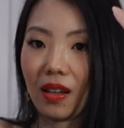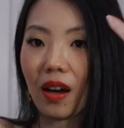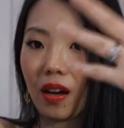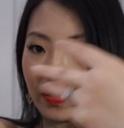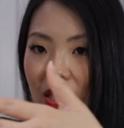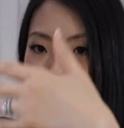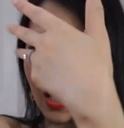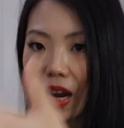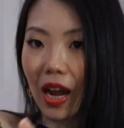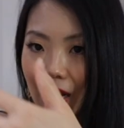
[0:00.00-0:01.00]
obviously
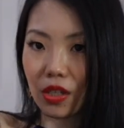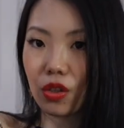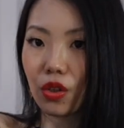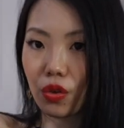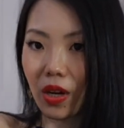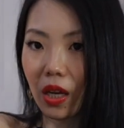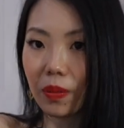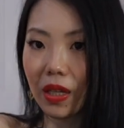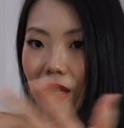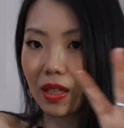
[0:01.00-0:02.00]
it has to drape.
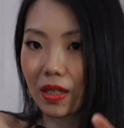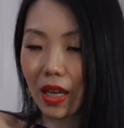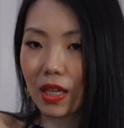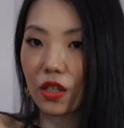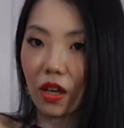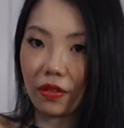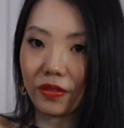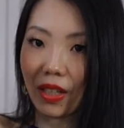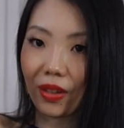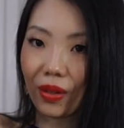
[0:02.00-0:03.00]
It is a soft
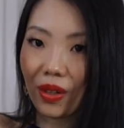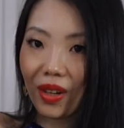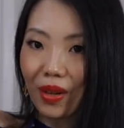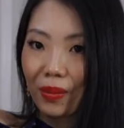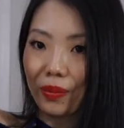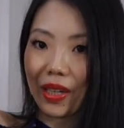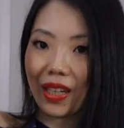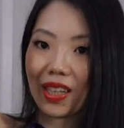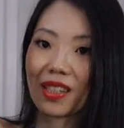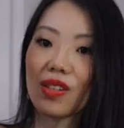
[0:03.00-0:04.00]
leather, but
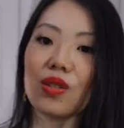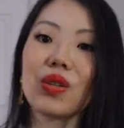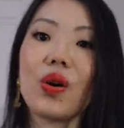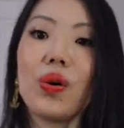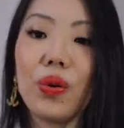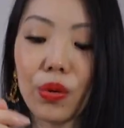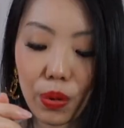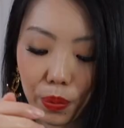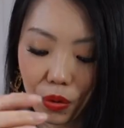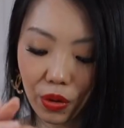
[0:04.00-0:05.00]
it's so
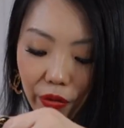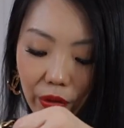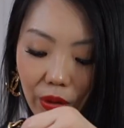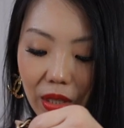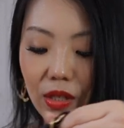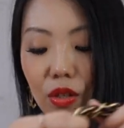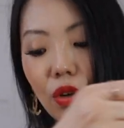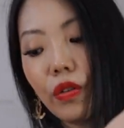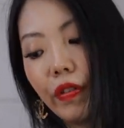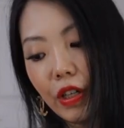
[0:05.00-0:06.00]
beautiful and it's
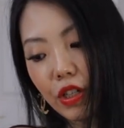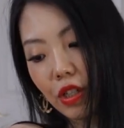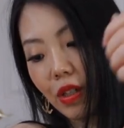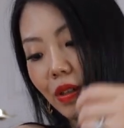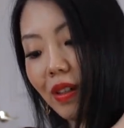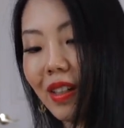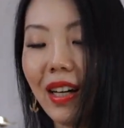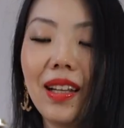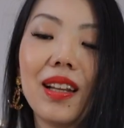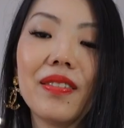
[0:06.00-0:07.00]
so functional.
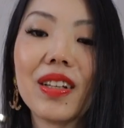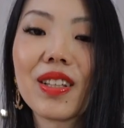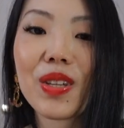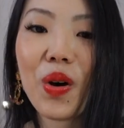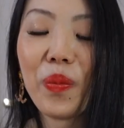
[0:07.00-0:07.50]
I love it so